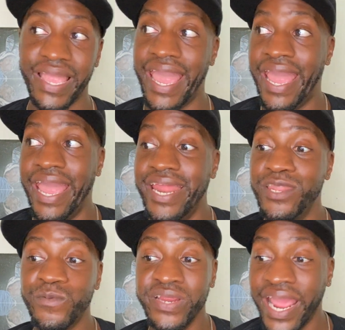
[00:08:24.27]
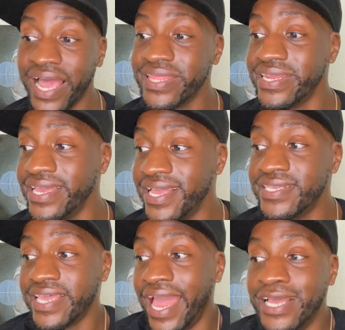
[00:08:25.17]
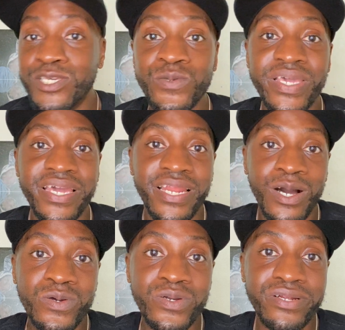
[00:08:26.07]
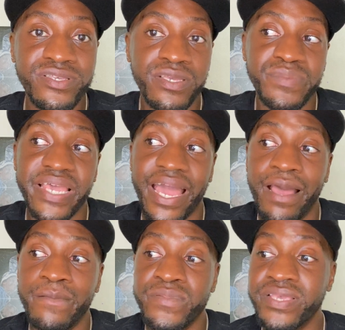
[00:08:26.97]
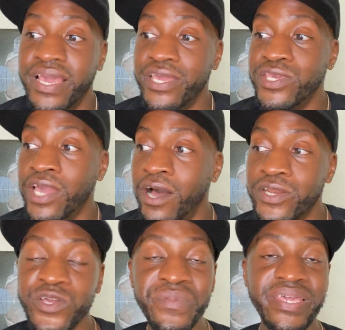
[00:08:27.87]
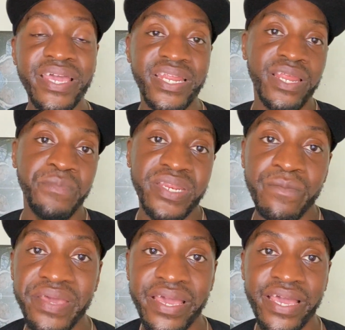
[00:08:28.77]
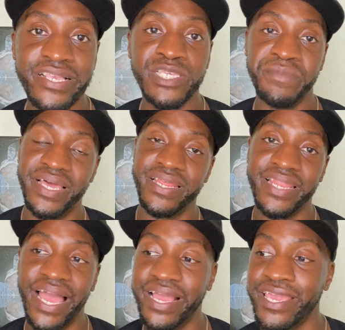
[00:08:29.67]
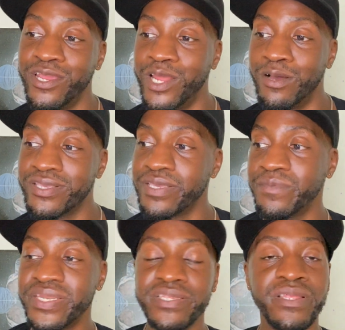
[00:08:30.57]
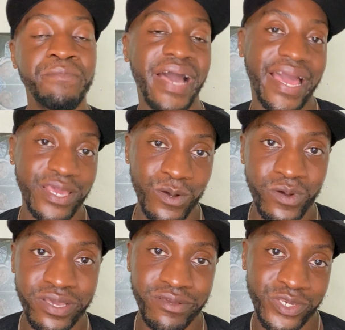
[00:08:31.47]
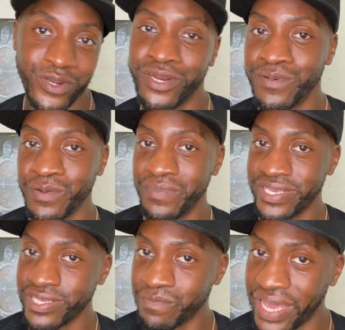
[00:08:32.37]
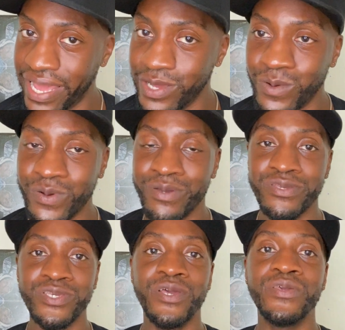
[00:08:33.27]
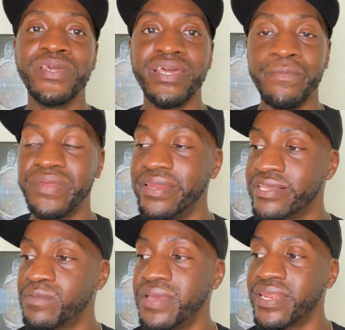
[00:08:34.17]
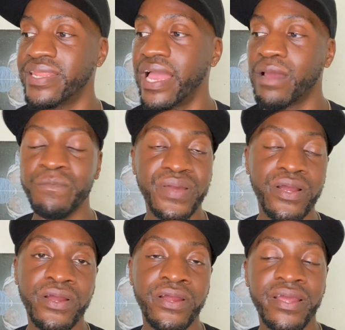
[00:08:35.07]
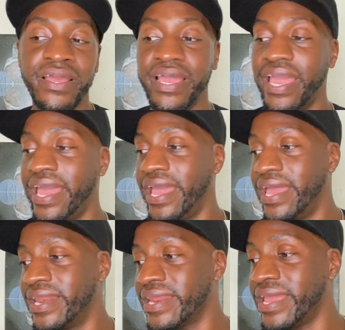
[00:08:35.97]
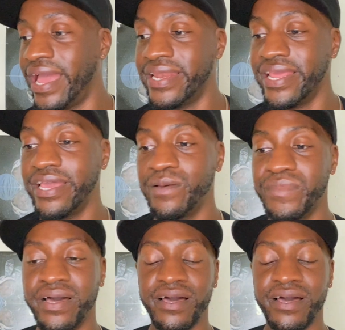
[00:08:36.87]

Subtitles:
And the reality is, as you get older, sometimes y'all do be getting up in the bed smelling like, some body oils, the little Muslim body oils. You get up in there smelling like myrrh and goddamn